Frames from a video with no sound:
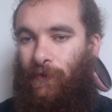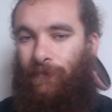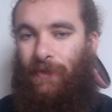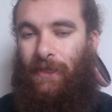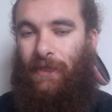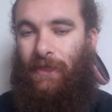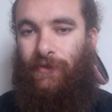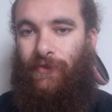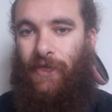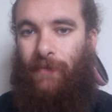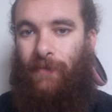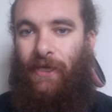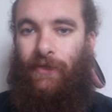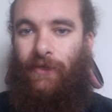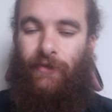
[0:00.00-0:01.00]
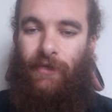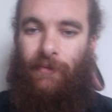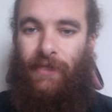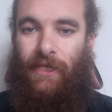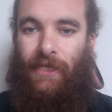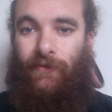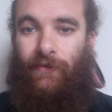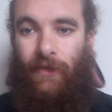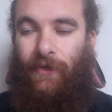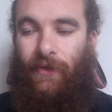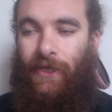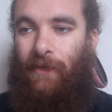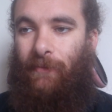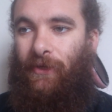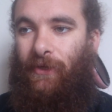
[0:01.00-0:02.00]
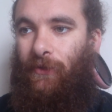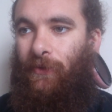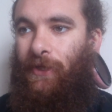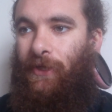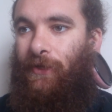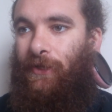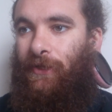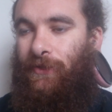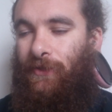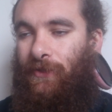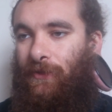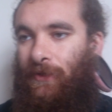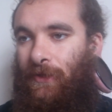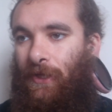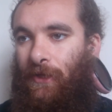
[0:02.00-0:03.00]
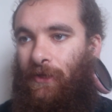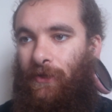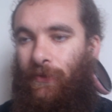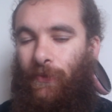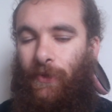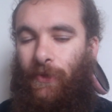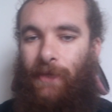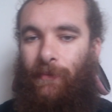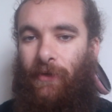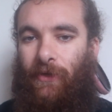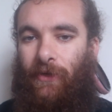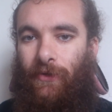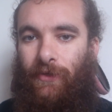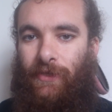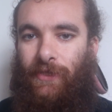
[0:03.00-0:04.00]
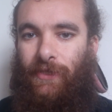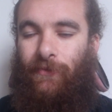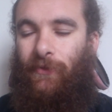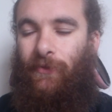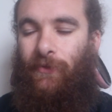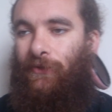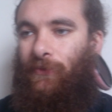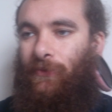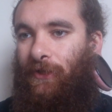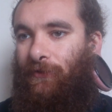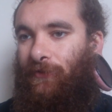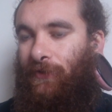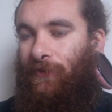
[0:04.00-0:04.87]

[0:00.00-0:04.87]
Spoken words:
Perhaps I'll try and make another update video when I get my new earrings, and when I get my conches up to about 12.